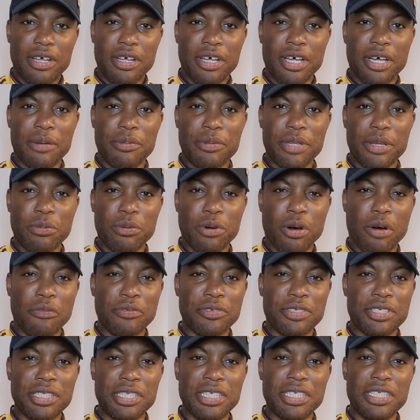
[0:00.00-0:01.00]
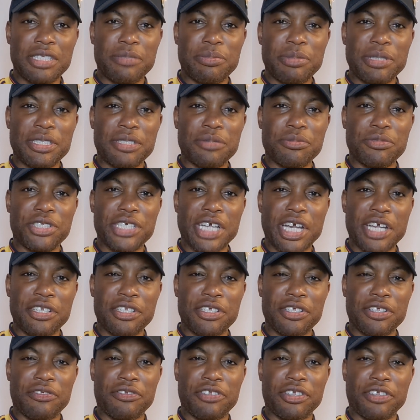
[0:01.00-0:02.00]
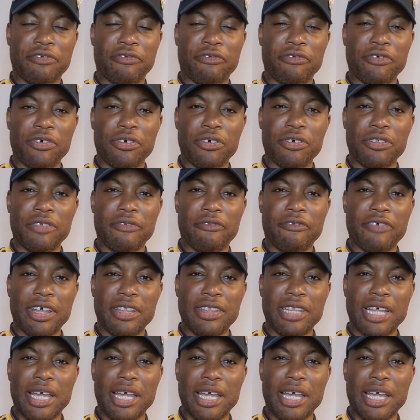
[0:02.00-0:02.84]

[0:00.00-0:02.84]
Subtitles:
There will obviously need to be some changes just for the fact